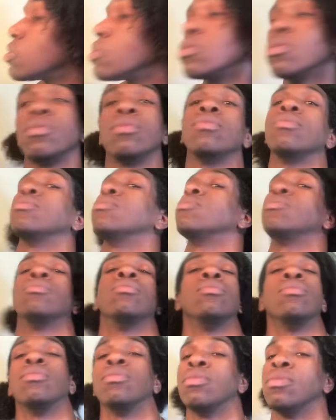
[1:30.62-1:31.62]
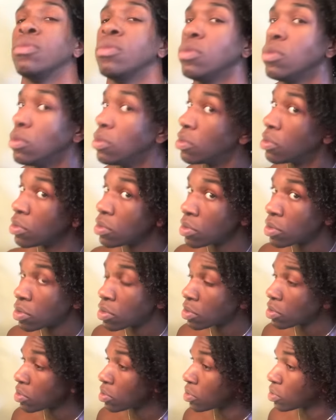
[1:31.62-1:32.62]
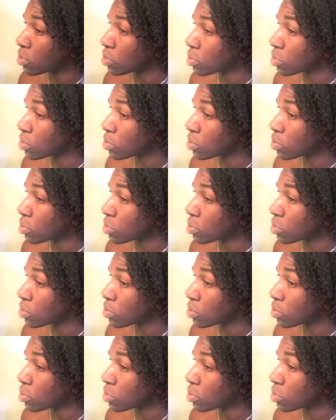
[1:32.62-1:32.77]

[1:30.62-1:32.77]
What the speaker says: The first product I use is